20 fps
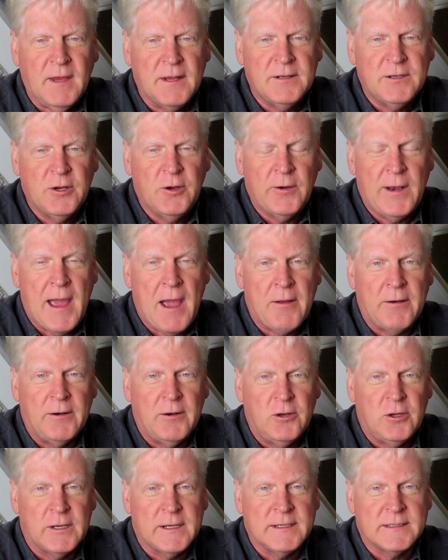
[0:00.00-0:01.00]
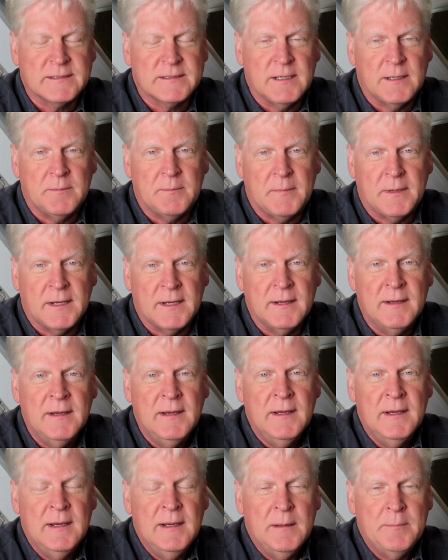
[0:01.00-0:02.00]
to go down and look at some
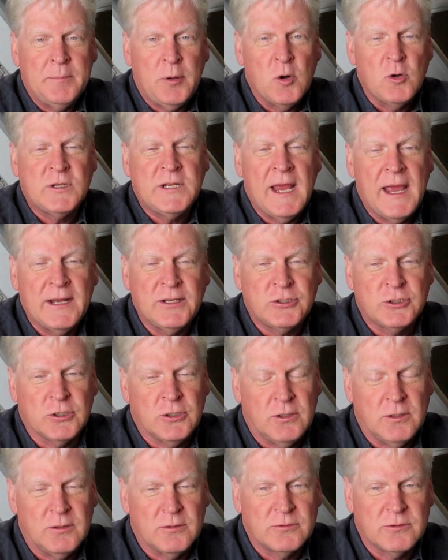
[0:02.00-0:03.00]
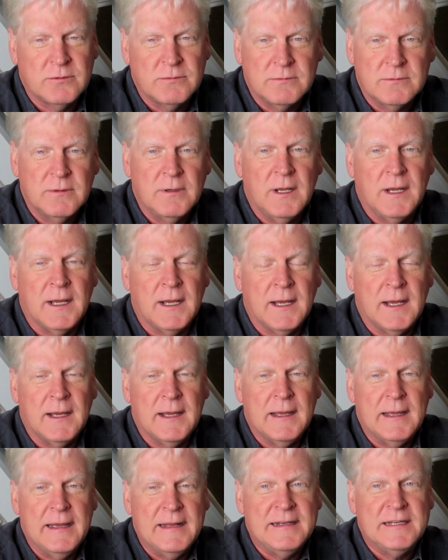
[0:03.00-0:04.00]
potential
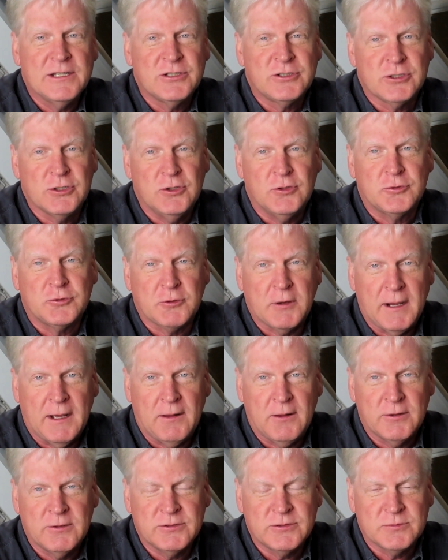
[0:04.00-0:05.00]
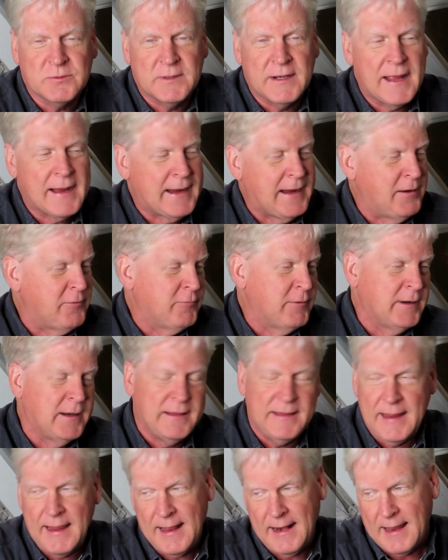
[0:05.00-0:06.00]
additional trailers. We're not getting rid of
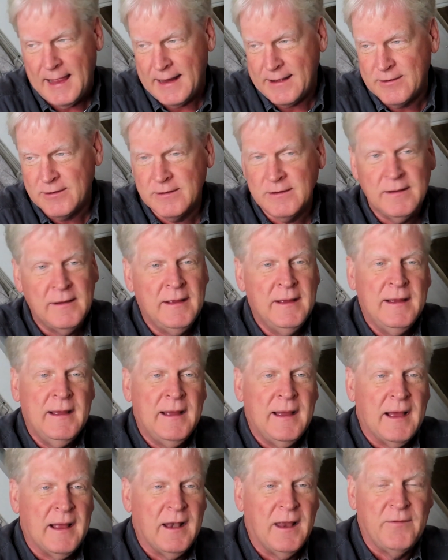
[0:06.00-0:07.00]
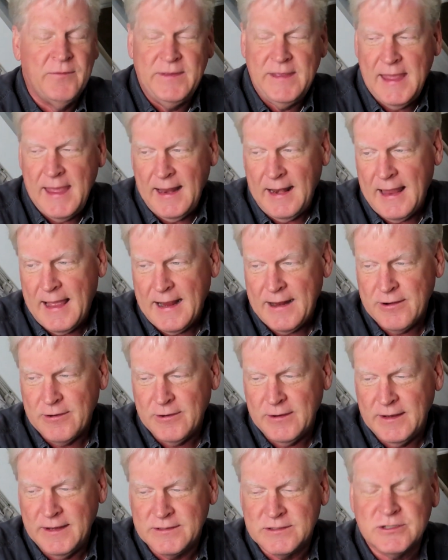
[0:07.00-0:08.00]
the A-liner. I love the
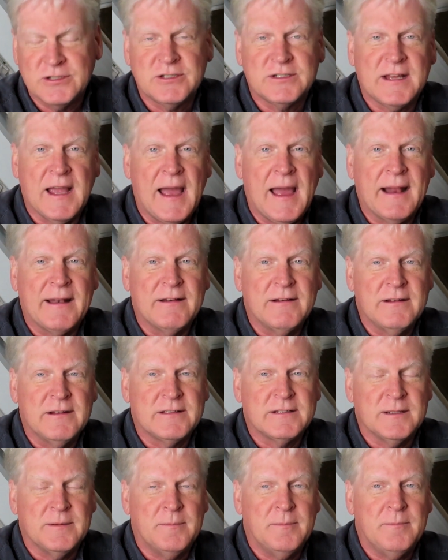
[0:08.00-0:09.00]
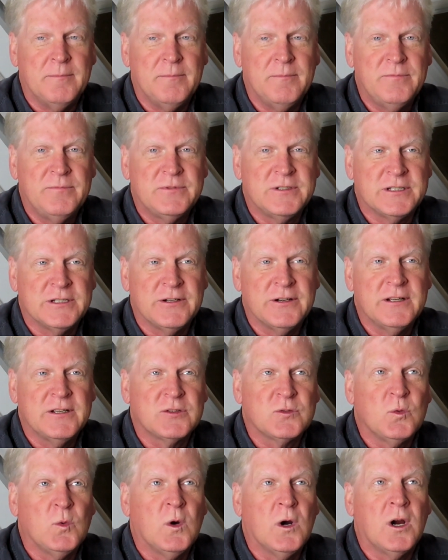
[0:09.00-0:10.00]
A-liner. It's just got some
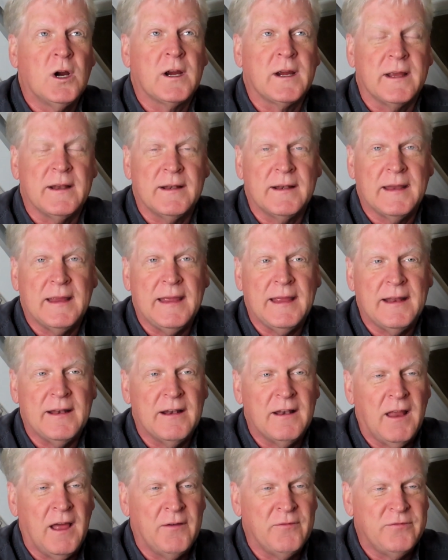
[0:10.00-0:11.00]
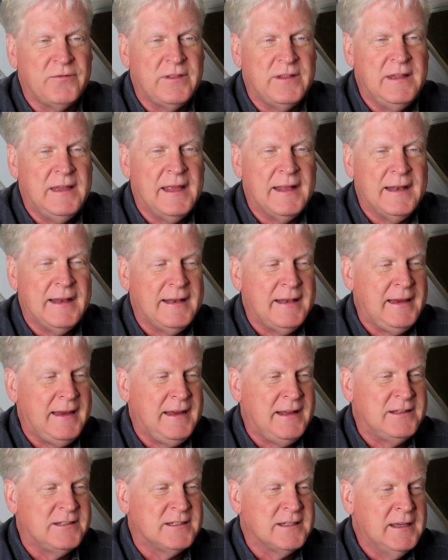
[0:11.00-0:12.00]
serious work and love that it
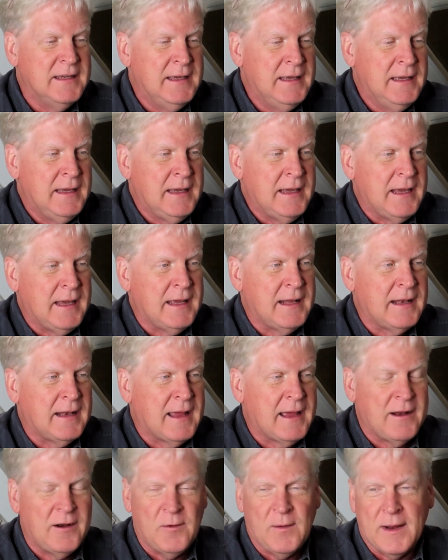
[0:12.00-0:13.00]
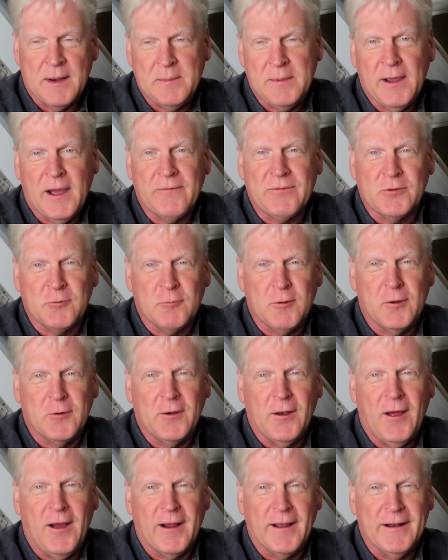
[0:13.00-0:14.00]
needs, and I don't want to be off the
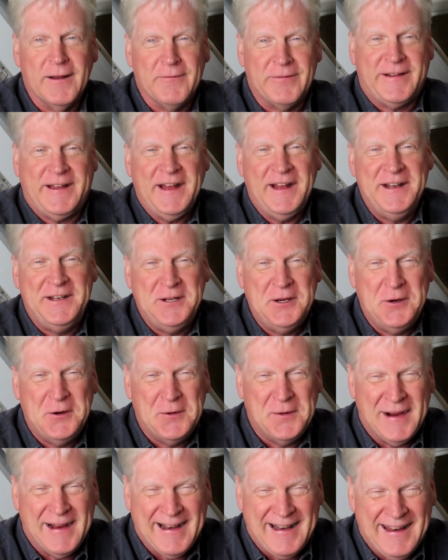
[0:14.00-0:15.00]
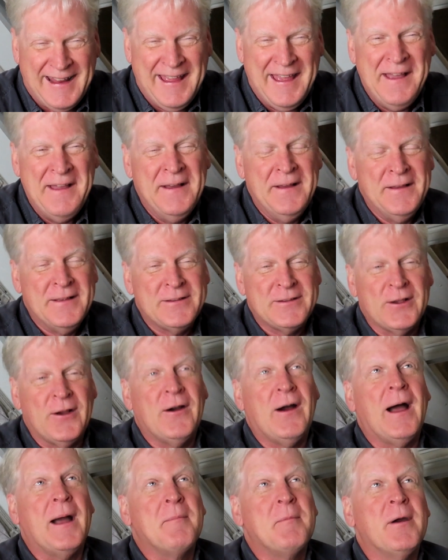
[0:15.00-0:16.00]
road long enough to do it.
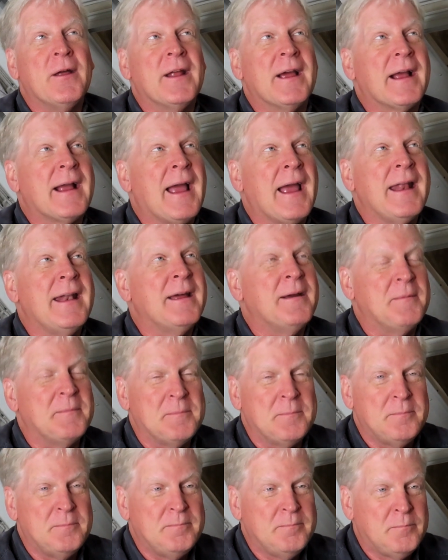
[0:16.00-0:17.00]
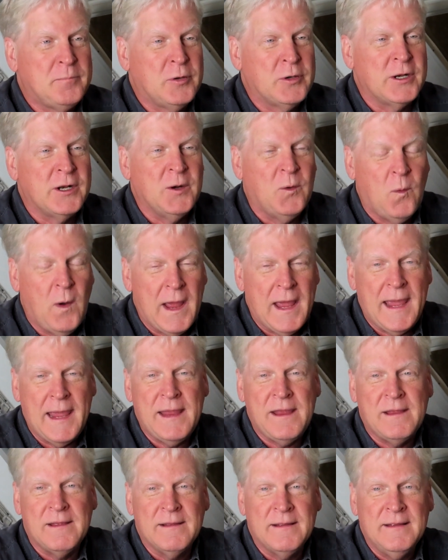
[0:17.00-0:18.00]
So I'm going to kind of put it
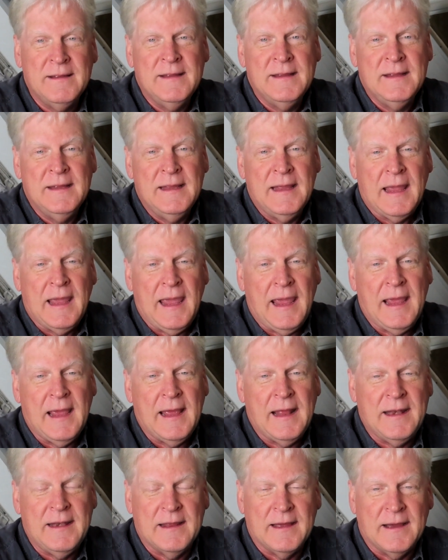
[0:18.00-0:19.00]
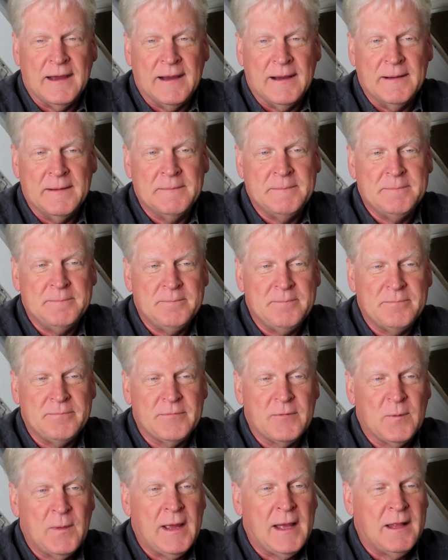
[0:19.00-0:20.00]
away, and
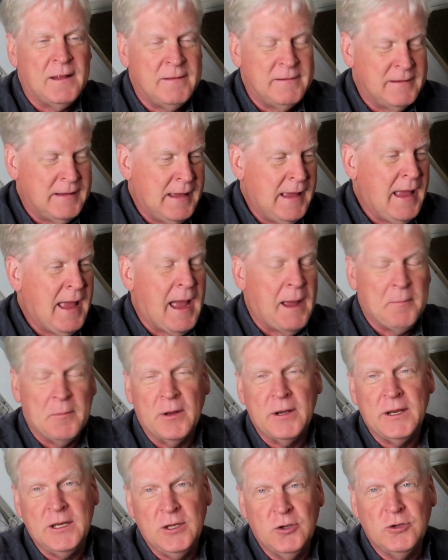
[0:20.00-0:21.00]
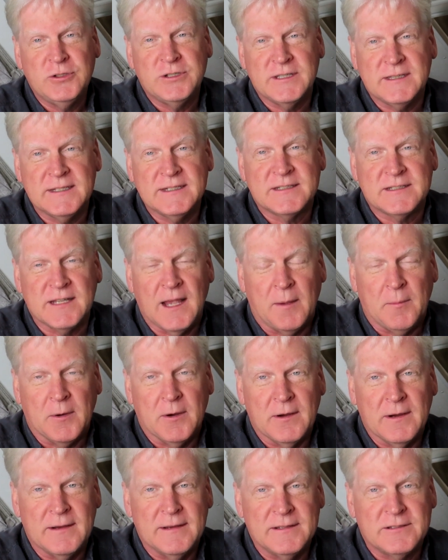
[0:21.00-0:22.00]
well, I'm going to use it this
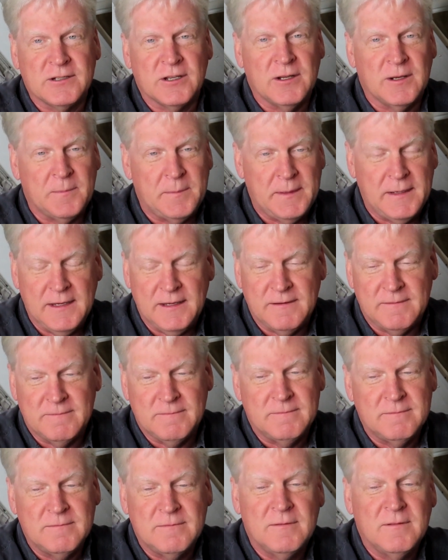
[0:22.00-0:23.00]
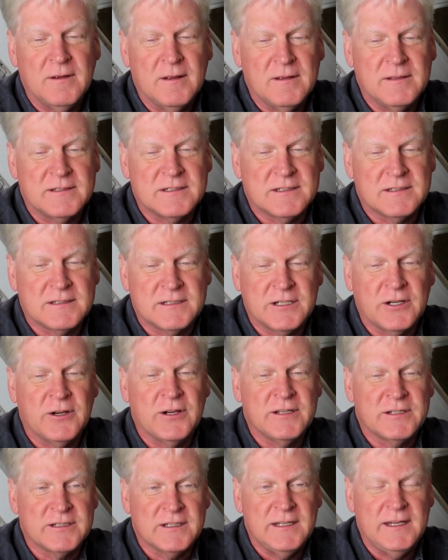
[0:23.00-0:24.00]
summer. It's going to be
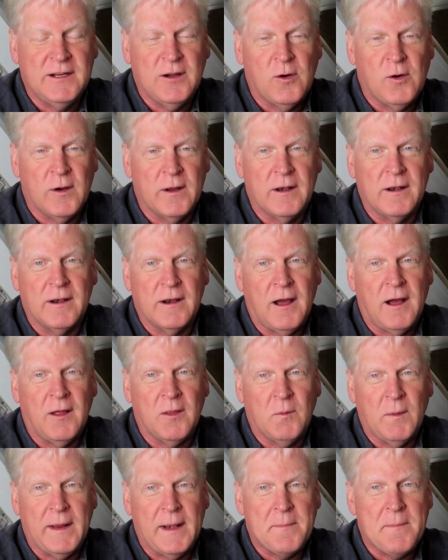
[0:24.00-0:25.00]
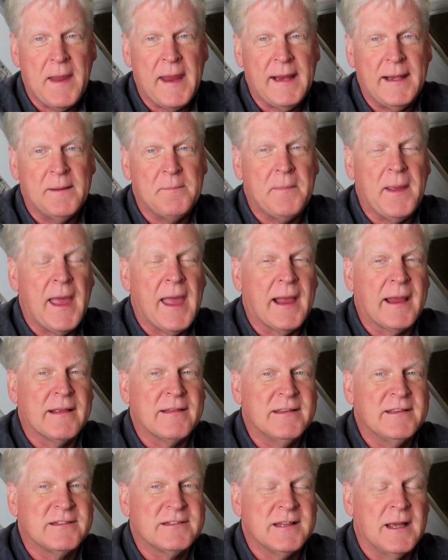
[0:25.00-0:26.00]
seriously going all the way to Maine and back
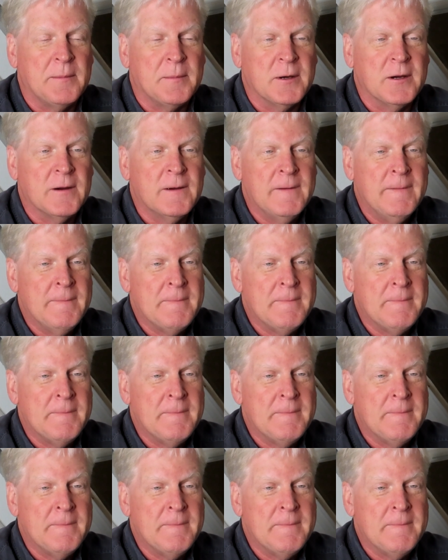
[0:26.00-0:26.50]
this summer,